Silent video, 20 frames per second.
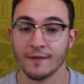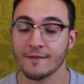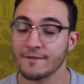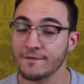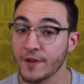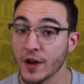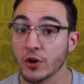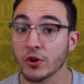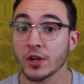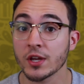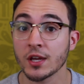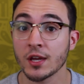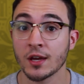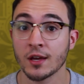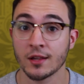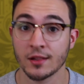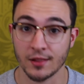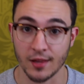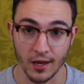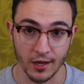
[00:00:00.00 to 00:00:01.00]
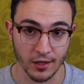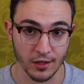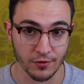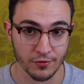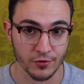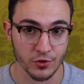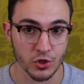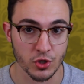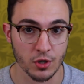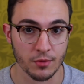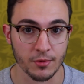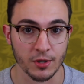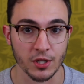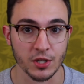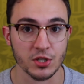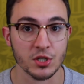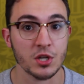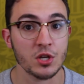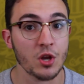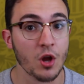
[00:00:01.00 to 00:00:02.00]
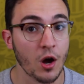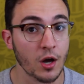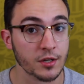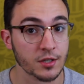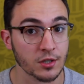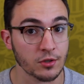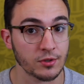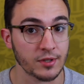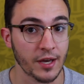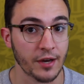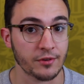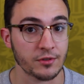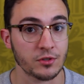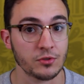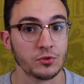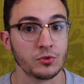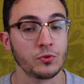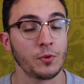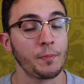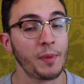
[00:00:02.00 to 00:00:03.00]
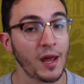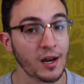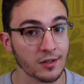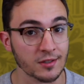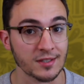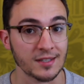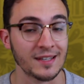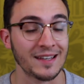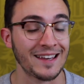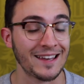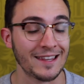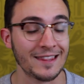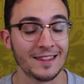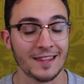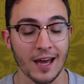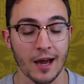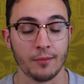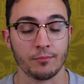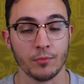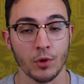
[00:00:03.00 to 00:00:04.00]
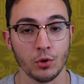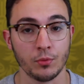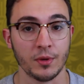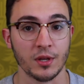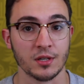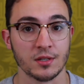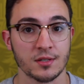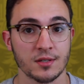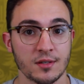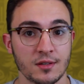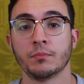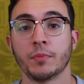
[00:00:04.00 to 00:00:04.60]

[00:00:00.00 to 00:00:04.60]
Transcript: Very lucky for Germany to not go down due to a penalty in that moment.